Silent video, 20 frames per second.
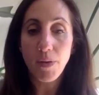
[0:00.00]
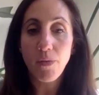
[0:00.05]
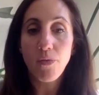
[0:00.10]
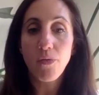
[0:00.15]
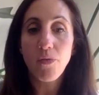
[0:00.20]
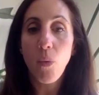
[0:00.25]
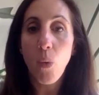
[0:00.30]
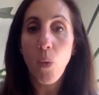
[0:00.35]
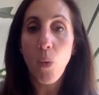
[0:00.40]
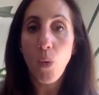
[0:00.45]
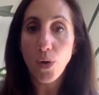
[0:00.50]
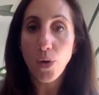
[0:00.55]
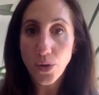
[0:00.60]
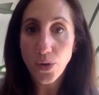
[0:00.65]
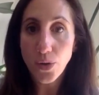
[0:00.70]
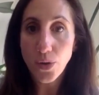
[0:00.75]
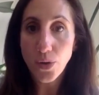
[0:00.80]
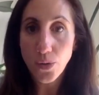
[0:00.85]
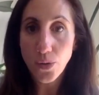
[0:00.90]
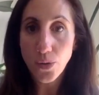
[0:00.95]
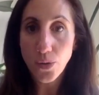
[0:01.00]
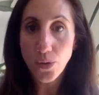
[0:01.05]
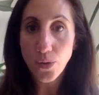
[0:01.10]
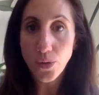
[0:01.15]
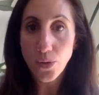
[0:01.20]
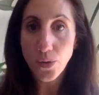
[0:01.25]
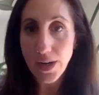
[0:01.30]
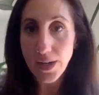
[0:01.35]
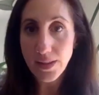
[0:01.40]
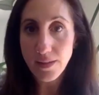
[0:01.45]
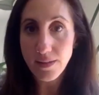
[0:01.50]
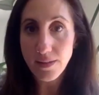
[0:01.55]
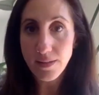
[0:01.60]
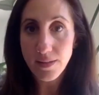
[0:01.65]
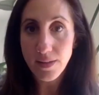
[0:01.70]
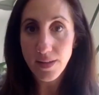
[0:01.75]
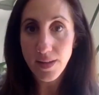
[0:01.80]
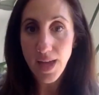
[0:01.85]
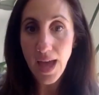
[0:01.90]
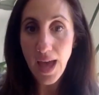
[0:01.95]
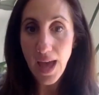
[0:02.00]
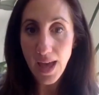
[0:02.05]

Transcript: before you start running these